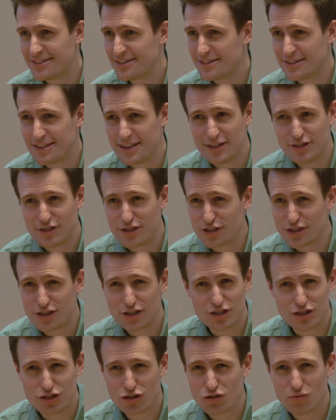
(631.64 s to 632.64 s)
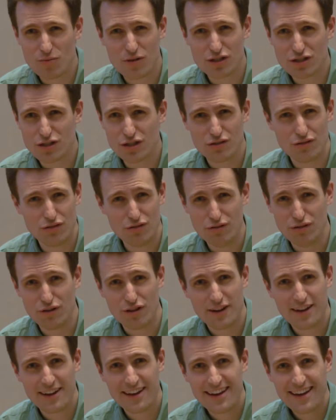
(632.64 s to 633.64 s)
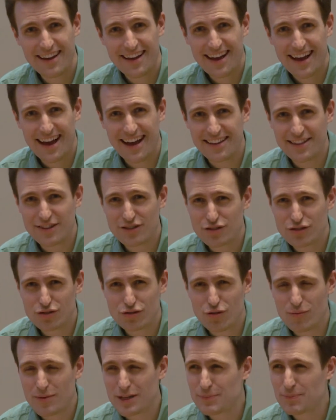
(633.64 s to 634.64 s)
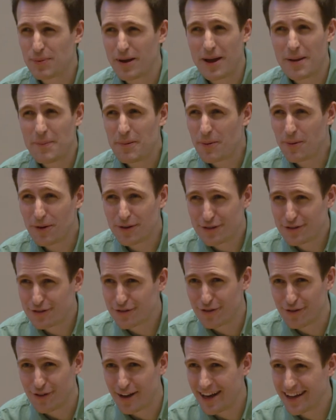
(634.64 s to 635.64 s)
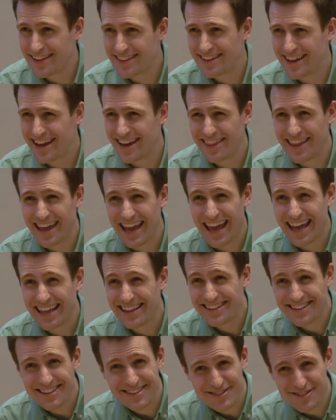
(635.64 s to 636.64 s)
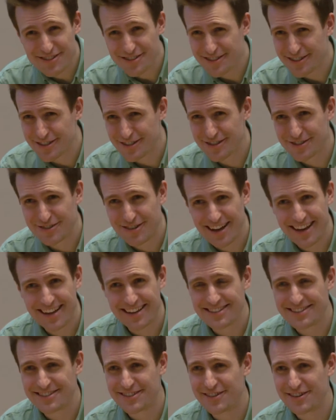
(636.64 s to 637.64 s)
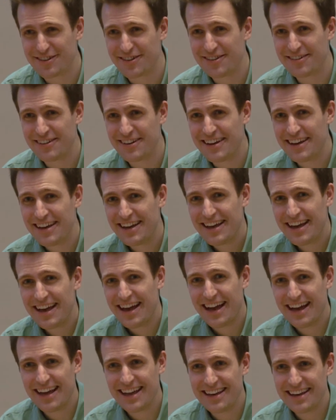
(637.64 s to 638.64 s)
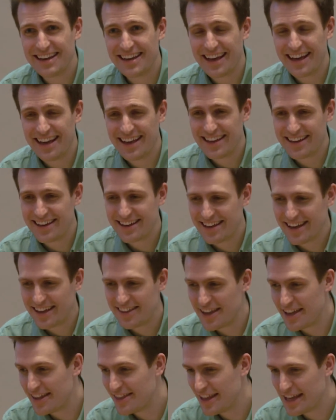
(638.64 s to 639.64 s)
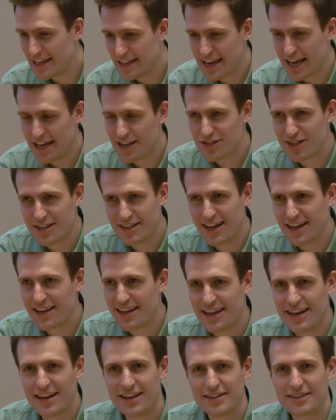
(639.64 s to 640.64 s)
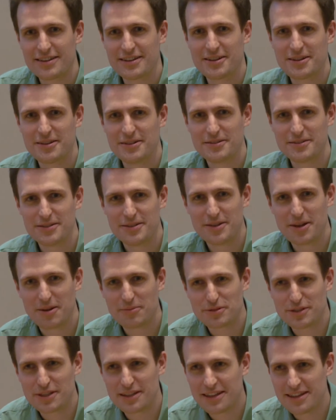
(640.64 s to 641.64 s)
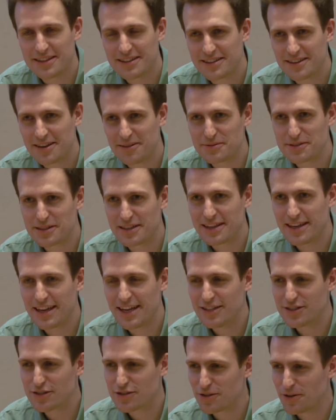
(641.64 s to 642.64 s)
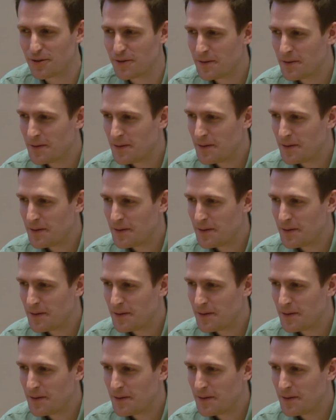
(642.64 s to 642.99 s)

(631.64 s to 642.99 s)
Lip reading: teachers because there's so much to do, and there's so much paperwork to do, and the head teachers are stressed, you know, and then naturally that kind of comes to the kids. So,